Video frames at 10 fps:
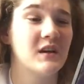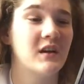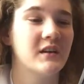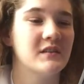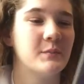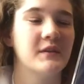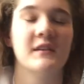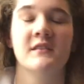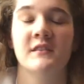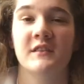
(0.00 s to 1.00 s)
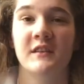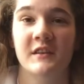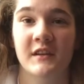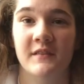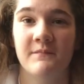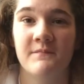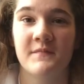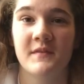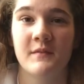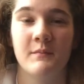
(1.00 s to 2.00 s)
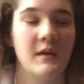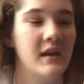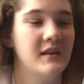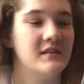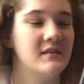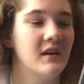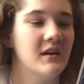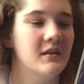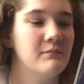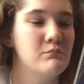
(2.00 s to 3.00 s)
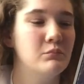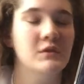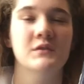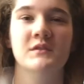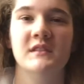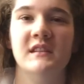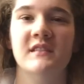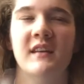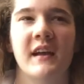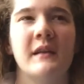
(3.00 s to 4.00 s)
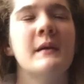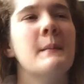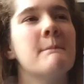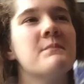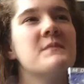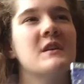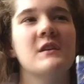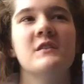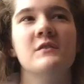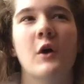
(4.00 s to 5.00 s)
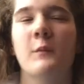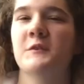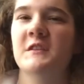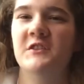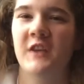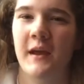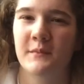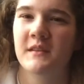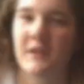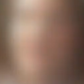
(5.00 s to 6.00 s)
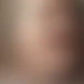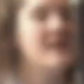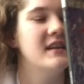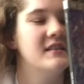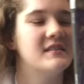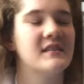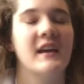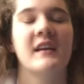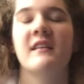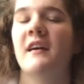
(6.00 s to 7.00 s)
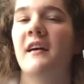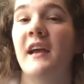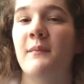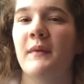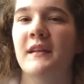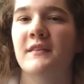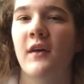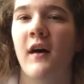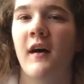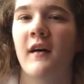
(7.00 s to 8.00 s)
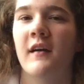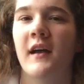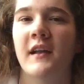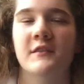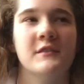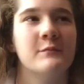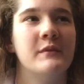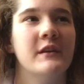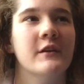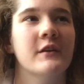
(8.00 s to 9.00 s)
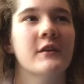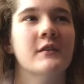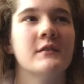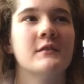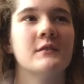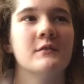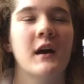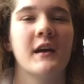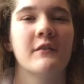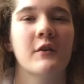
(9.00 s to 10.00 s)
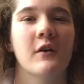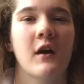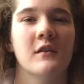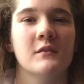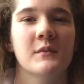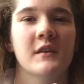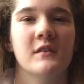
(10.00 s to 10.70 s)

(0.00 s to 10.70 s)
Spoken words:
Song is particularly good. It's bluesy, like almost a jam session. It's like 8 minutes long and it's just pure rock and roll awesomeness.